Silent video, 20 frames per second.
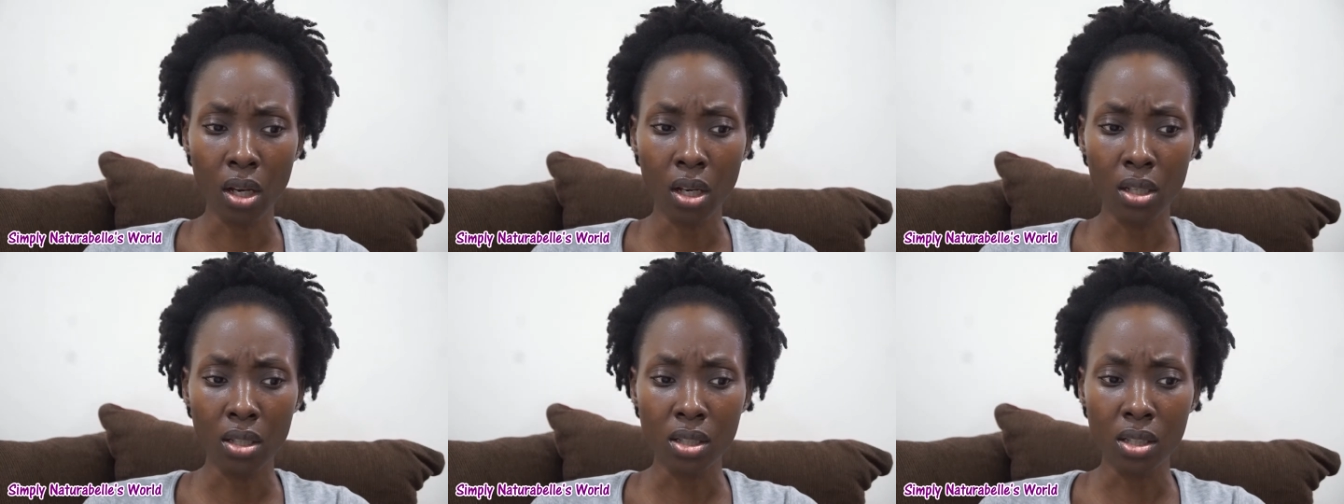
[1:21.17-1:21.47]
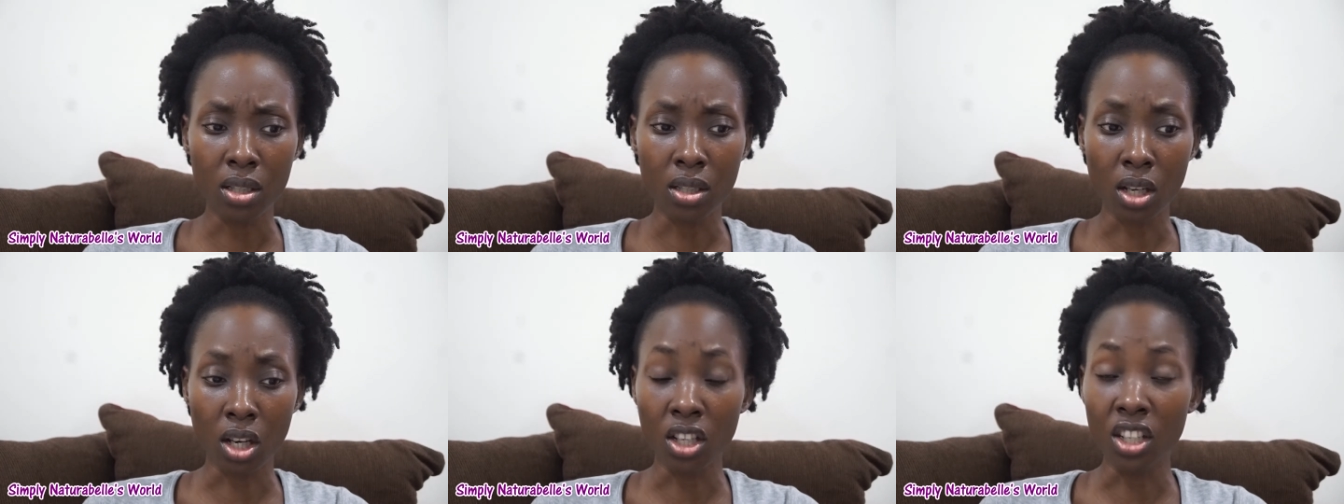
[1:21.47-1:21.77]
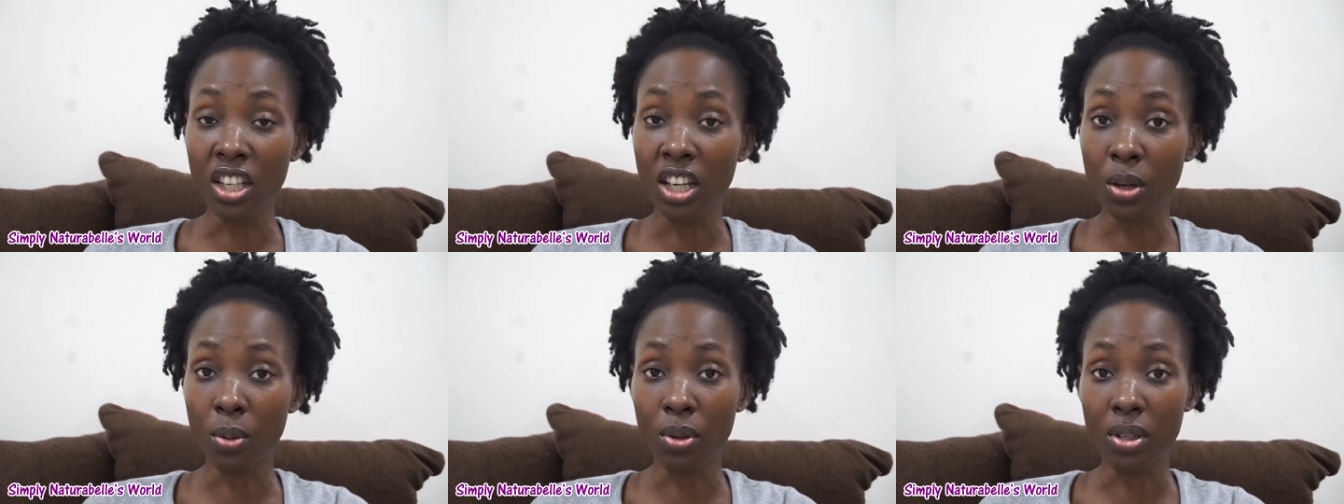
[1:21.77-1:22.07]

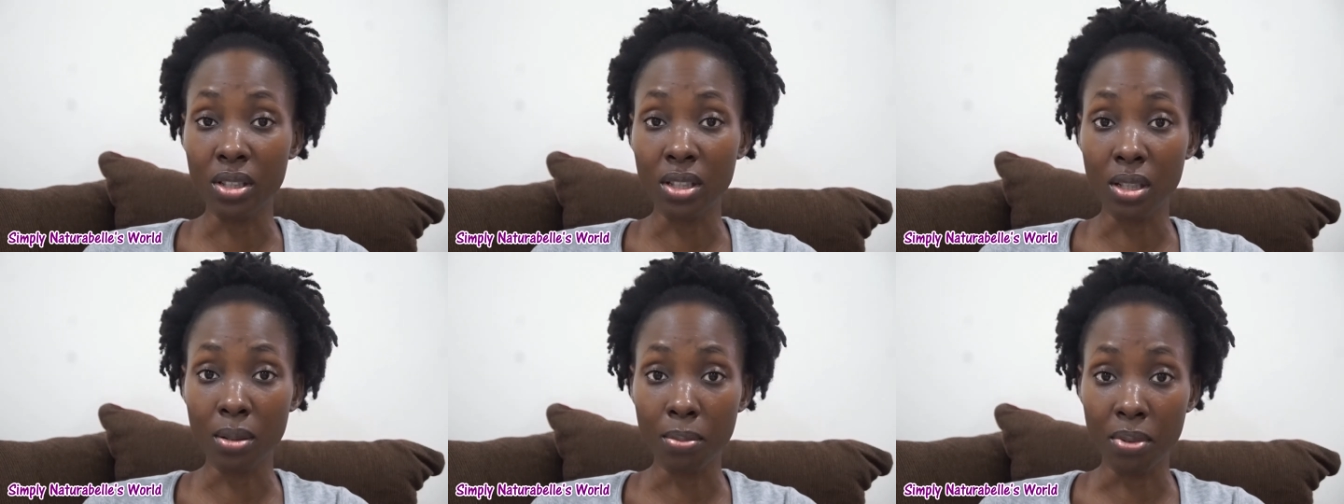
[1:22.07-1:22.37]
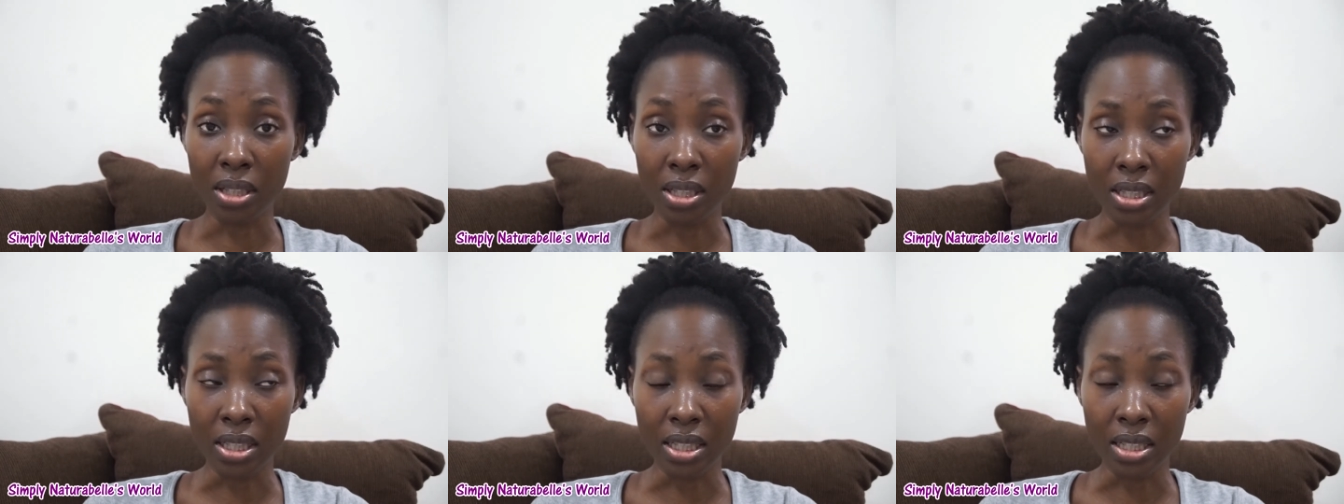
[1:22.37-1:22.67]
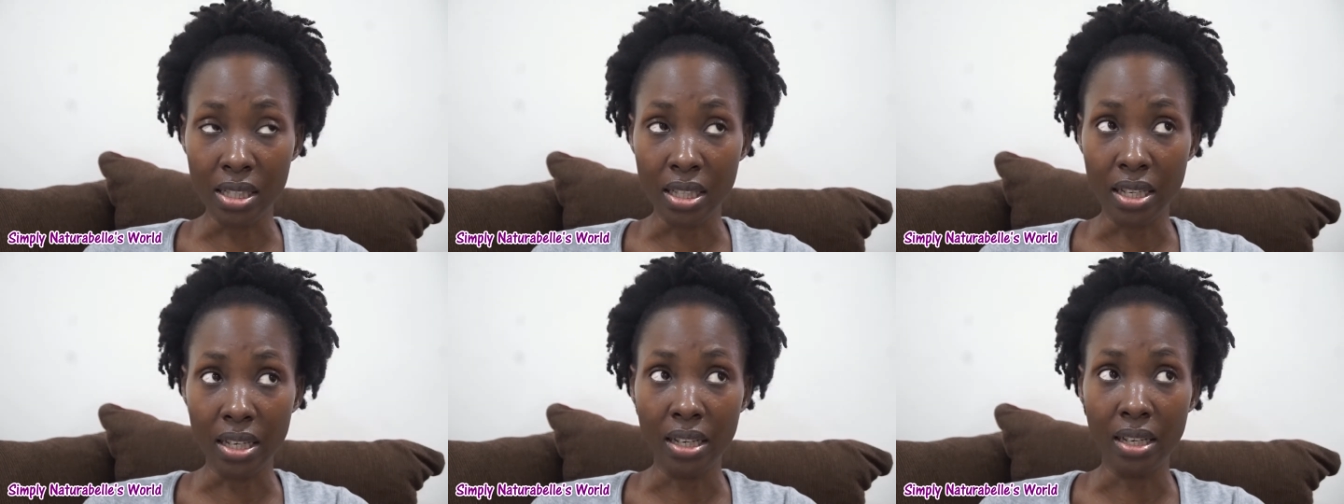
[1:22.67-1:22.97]
Sunday was a busy
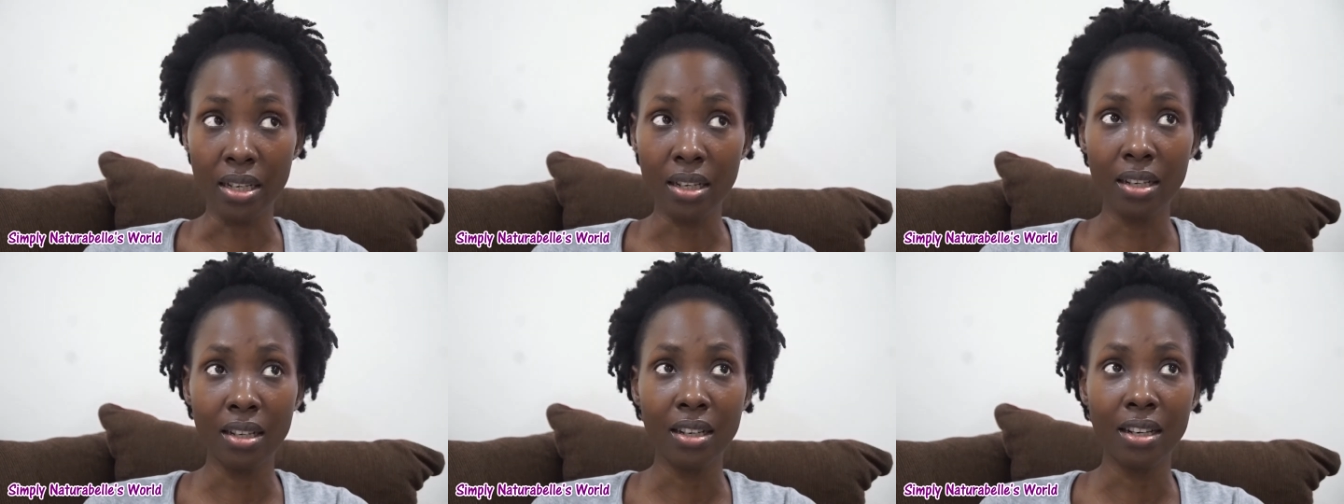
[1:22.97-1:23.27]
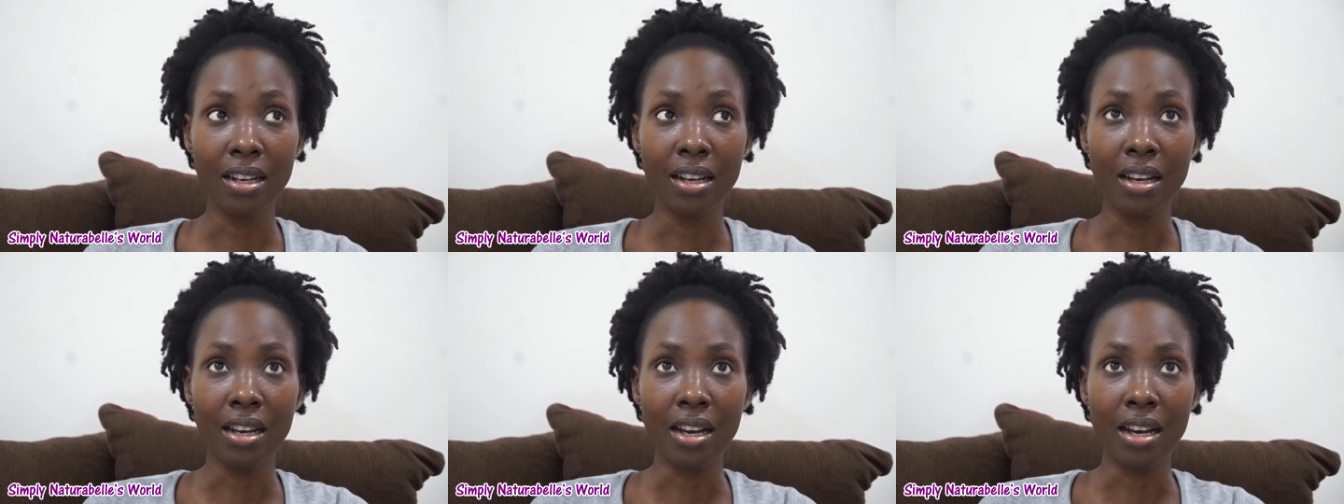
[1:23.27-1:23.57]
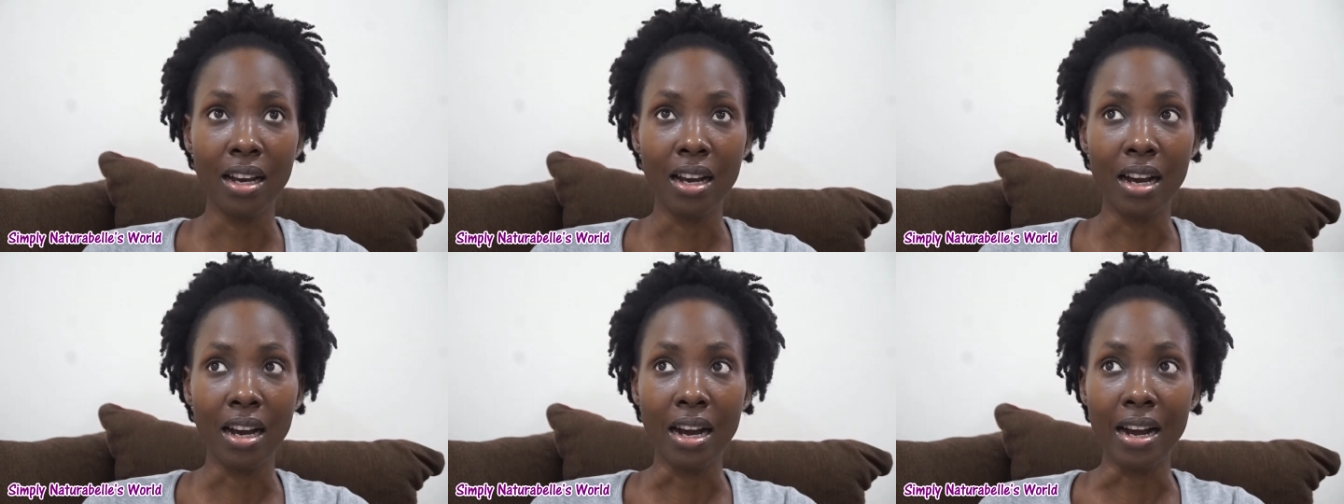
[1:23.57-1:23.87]
day
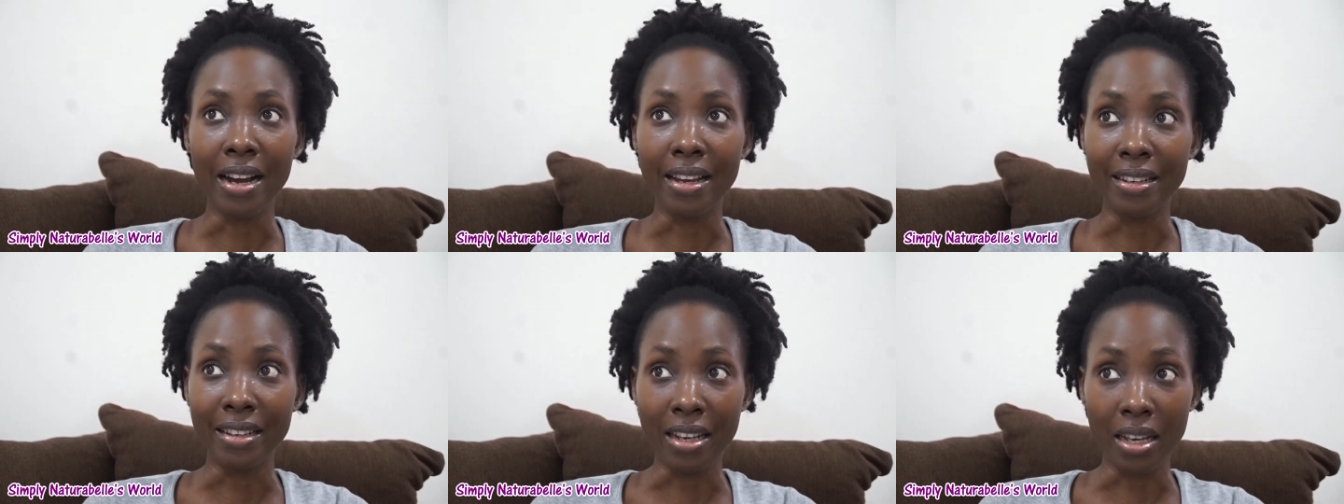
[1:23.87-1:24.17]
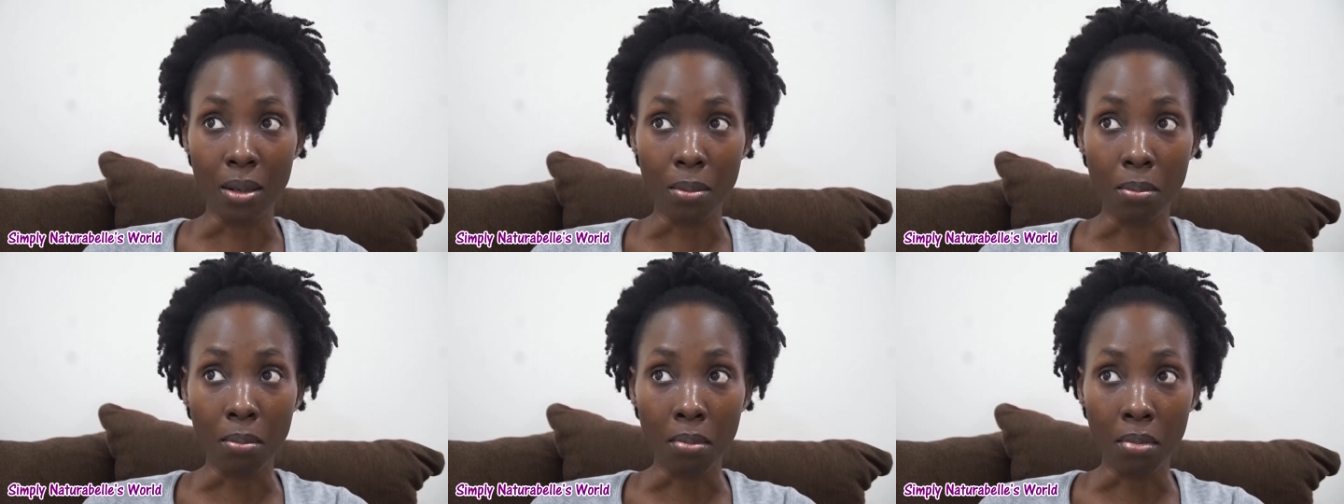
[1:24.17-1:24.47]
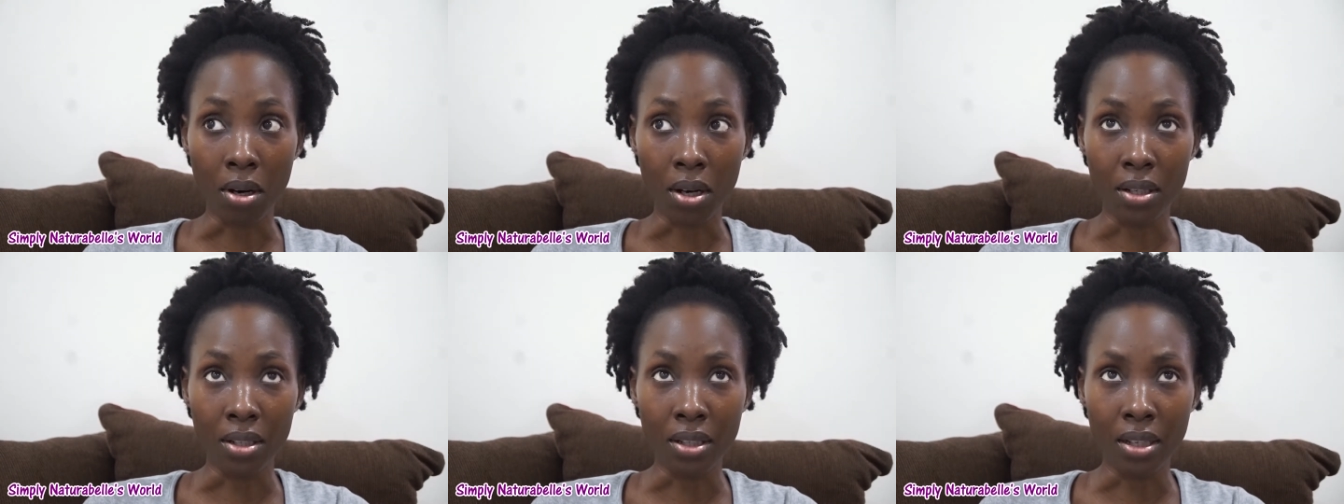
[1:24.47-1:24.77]
and then
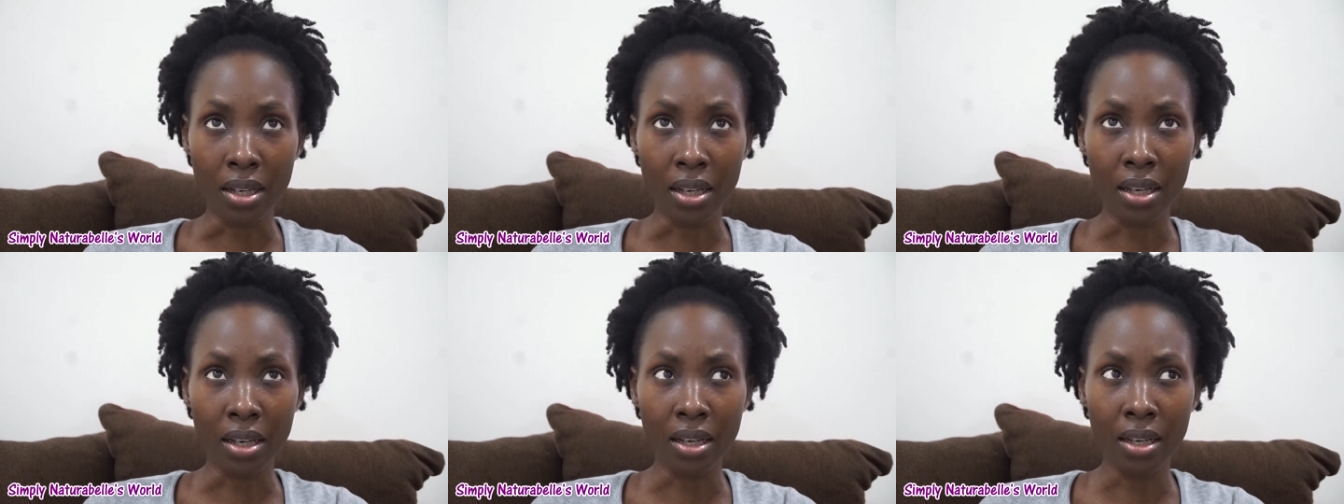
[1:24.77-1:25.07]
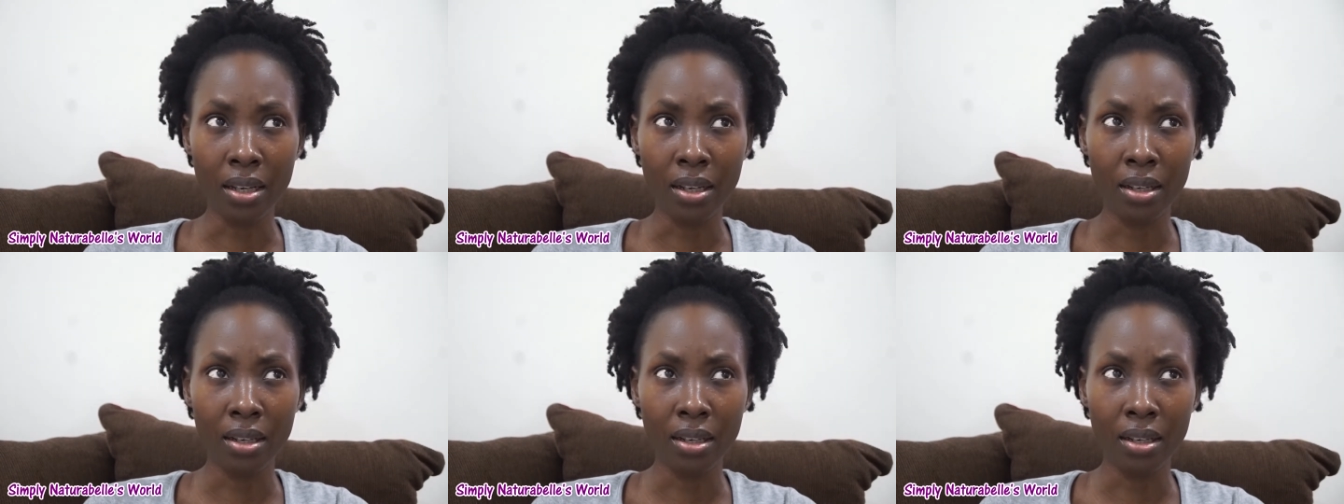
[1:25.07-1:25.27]
Monday,